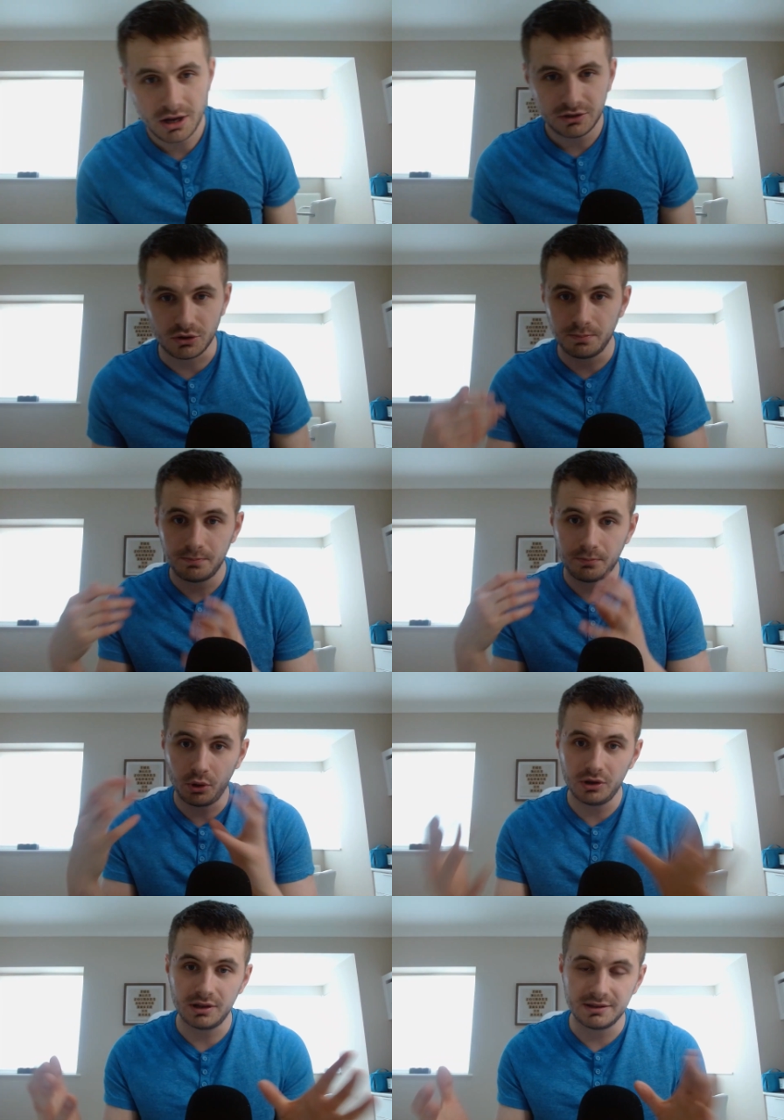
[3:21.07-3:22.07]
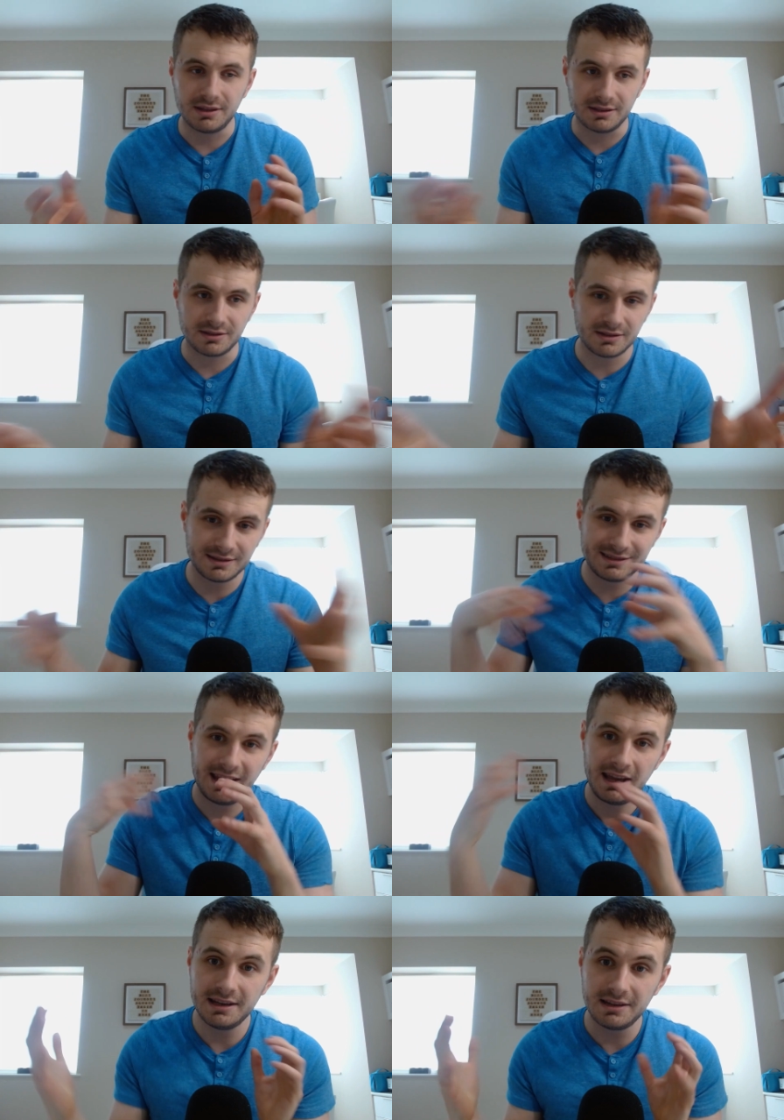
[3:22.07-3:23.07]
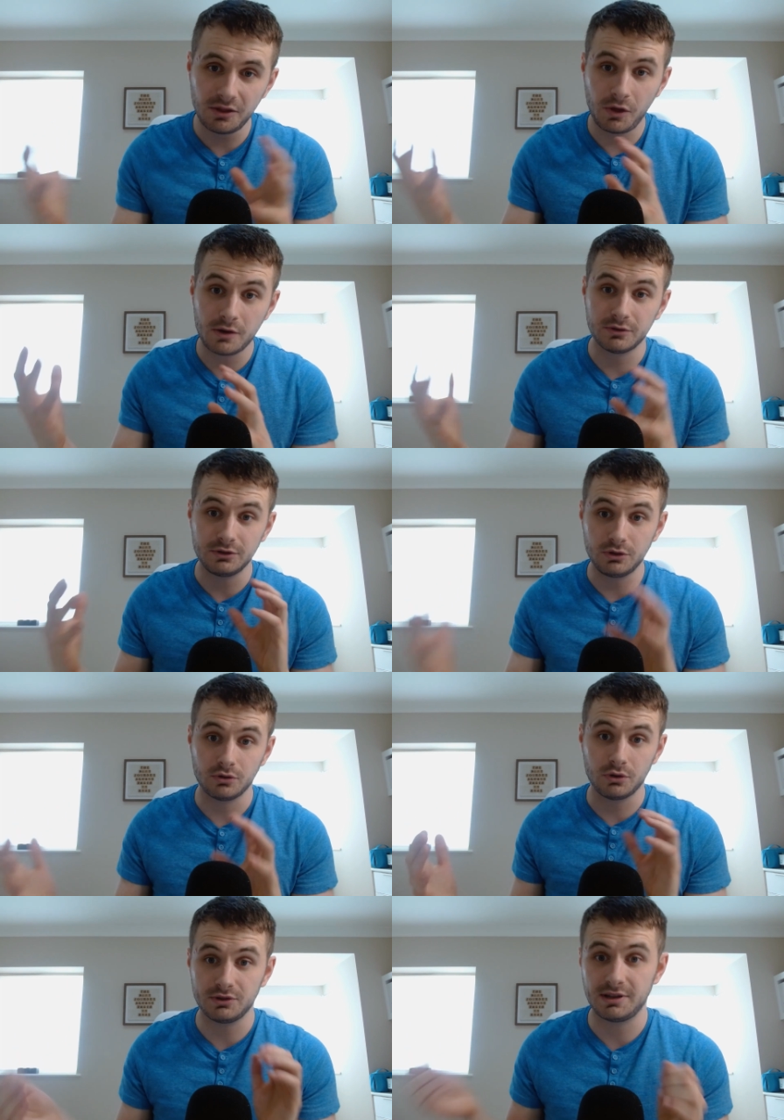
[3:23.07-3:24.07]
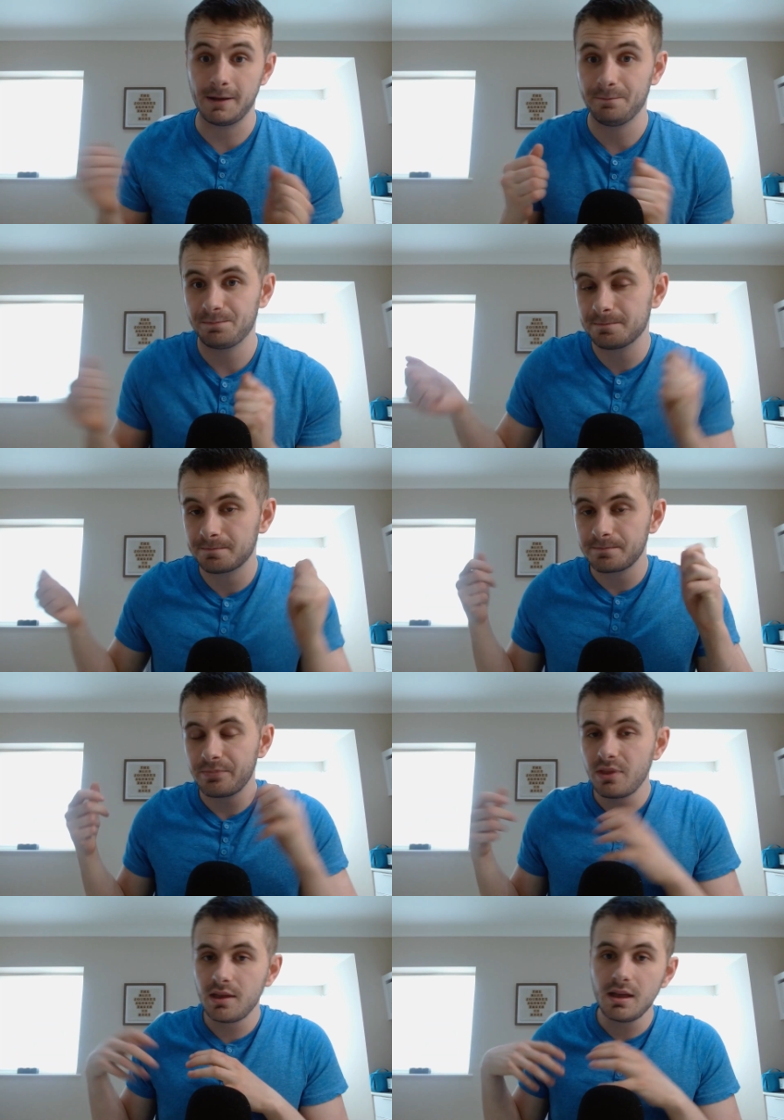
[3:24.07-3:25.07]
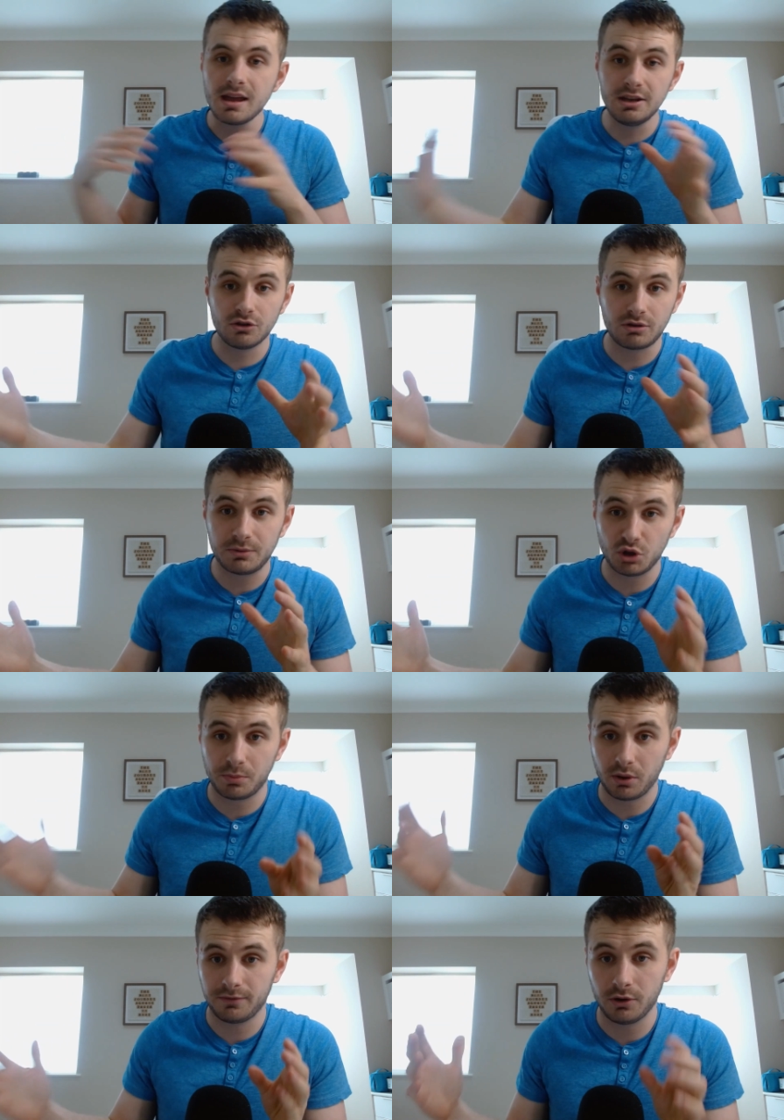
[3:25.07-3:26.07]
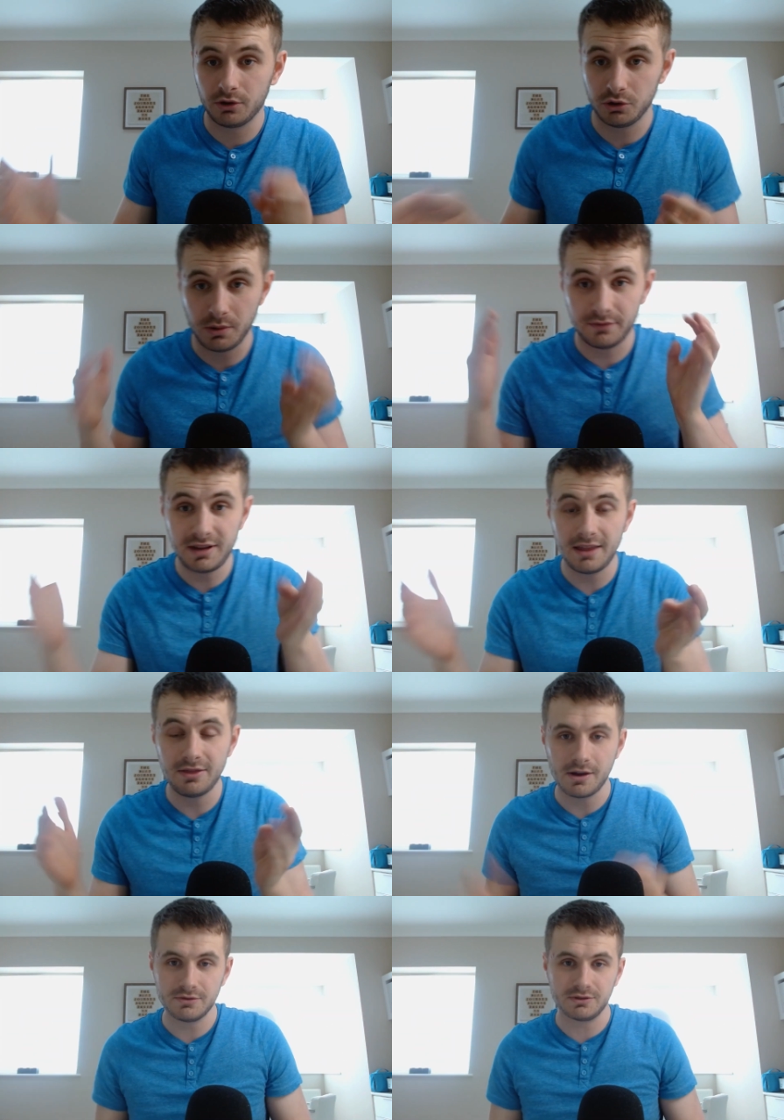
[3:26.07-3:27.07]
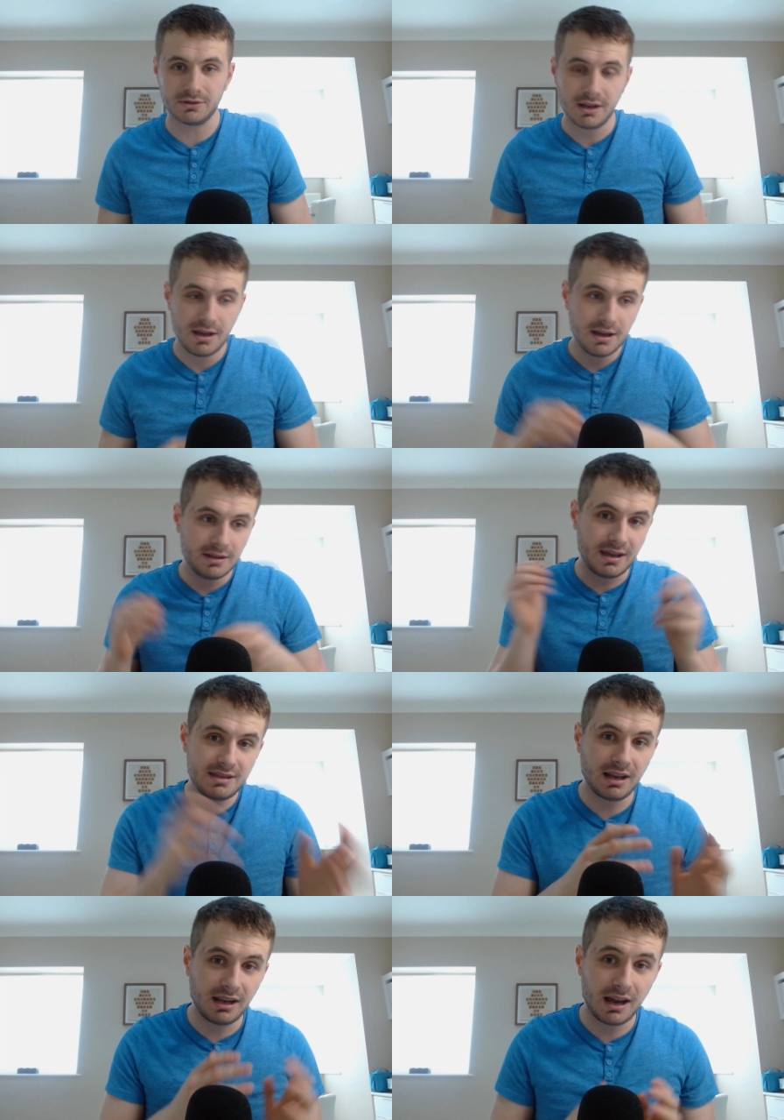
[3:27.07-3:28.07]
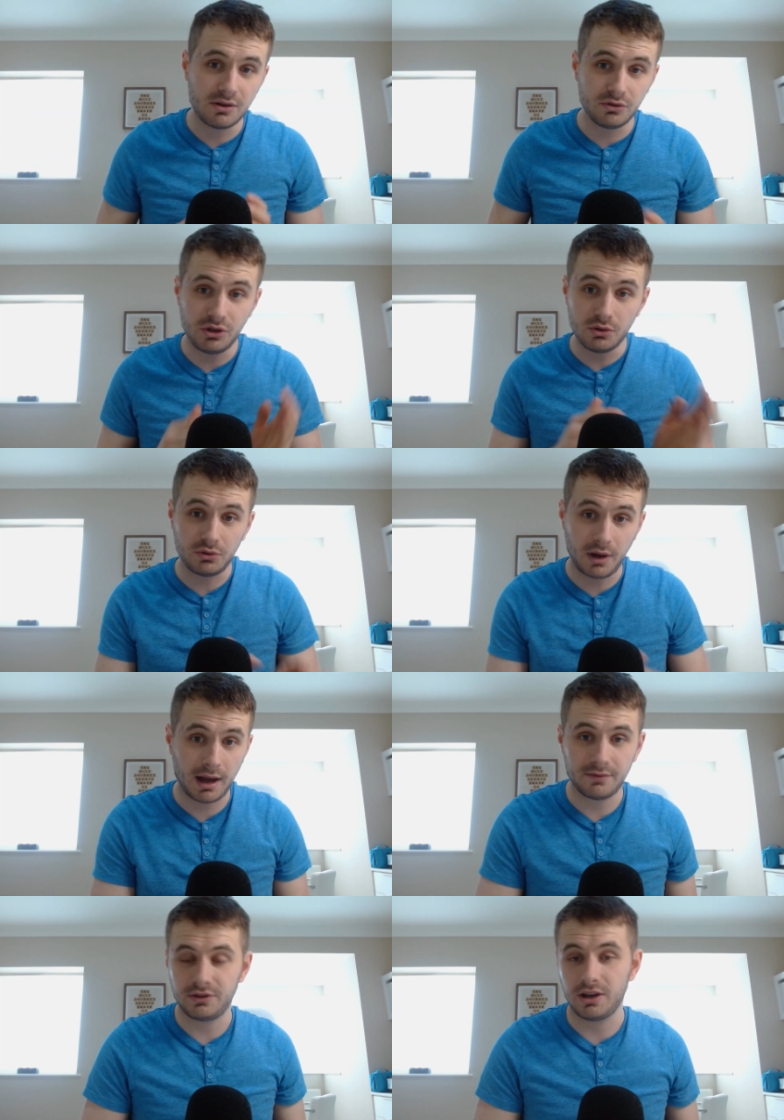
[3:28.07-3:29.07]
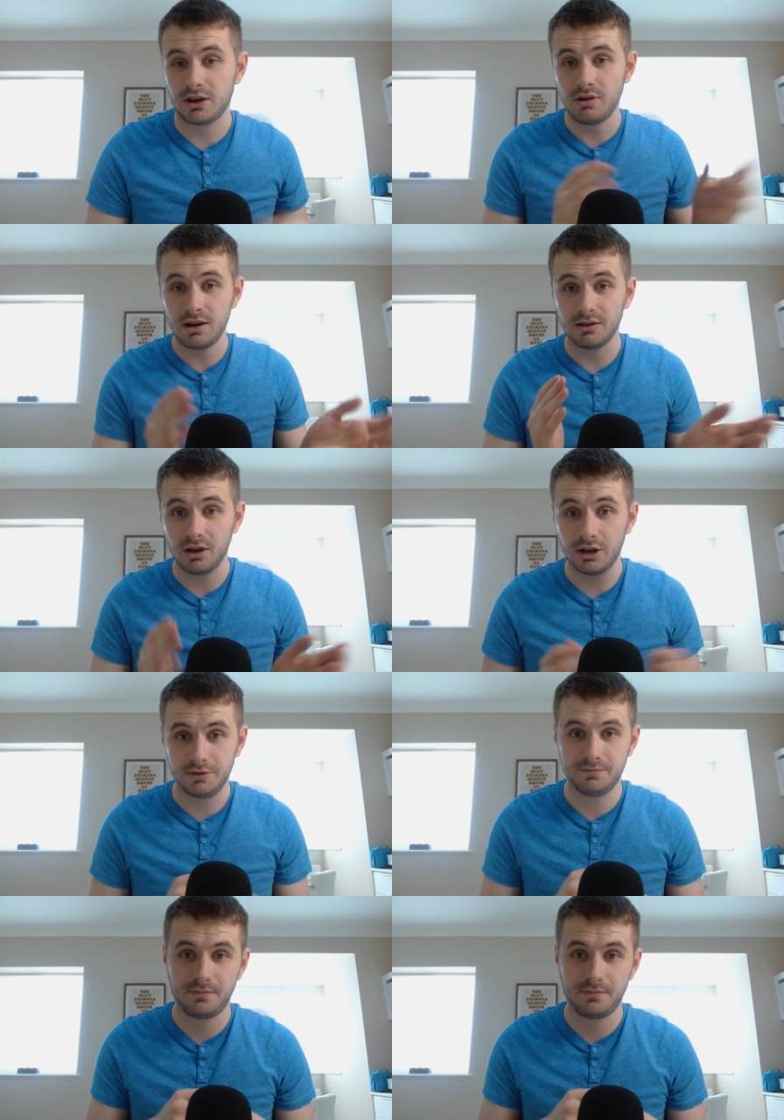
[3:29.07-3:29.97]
So put it like this, there's 10,000 euros, say, in your crypto portfolio. You have 10,000. This allows you to have, say, a credit line